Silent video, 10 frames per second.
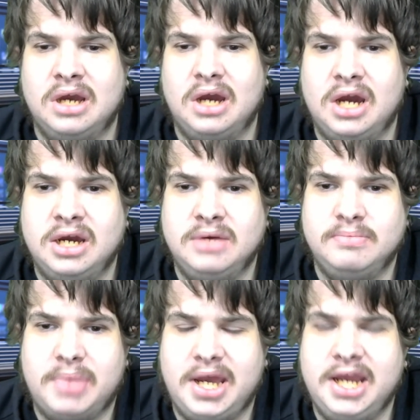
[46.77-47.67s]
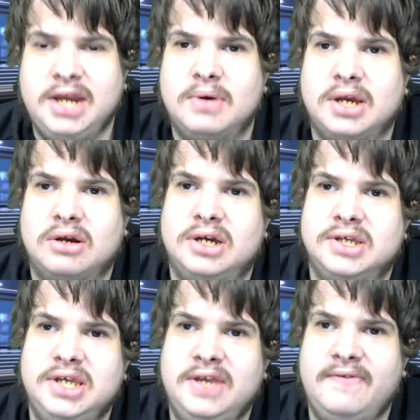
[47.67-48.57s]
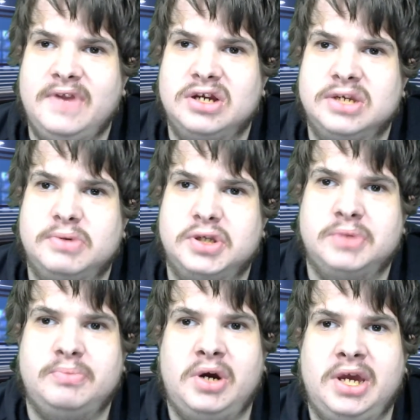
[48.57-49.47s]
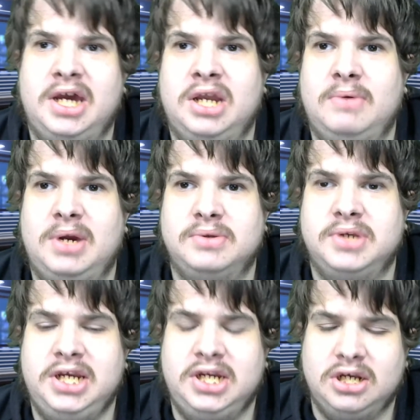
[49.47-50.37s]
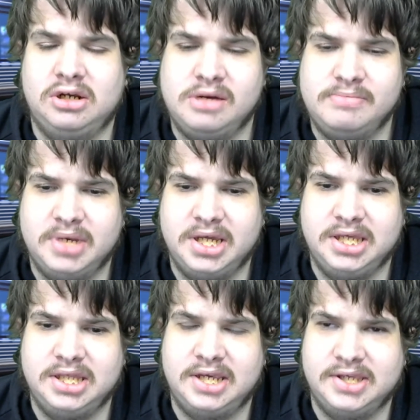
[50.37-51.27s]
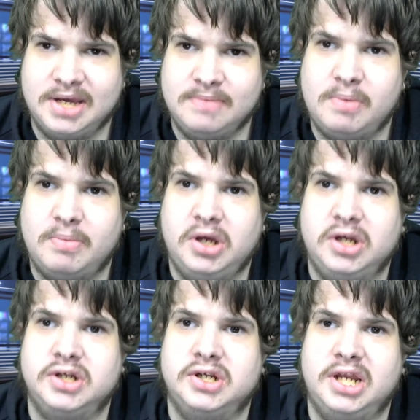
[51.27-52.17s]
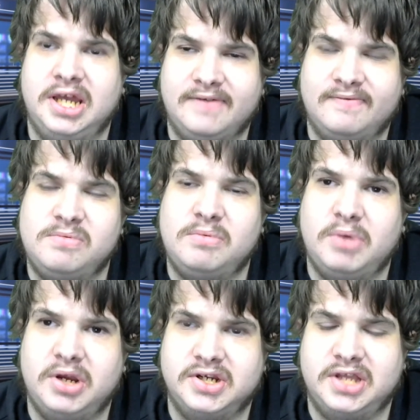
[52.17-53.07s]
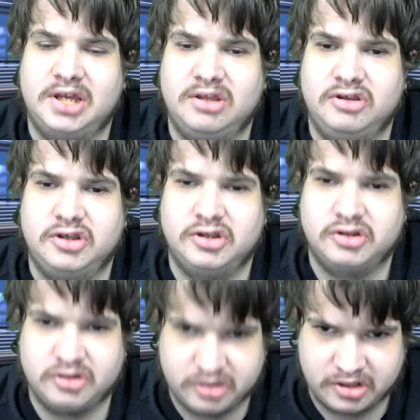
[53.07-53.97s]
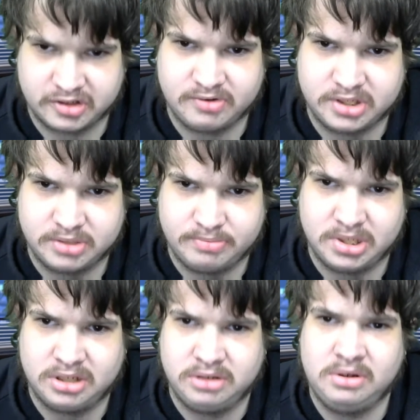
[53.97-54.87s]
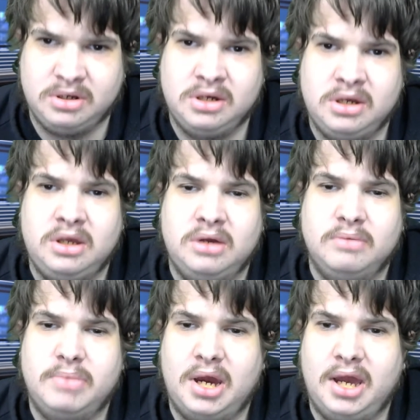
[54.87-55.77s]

Um, but anyway guys, this video is sponsored by Allowar T-Shirt Company. They sell my merch, link for my merch down in the description below. But